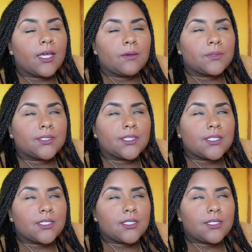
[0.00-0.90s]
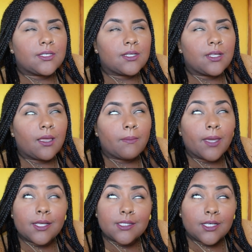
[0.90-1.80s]
it was just
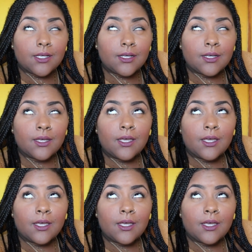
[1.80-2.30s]
amazing.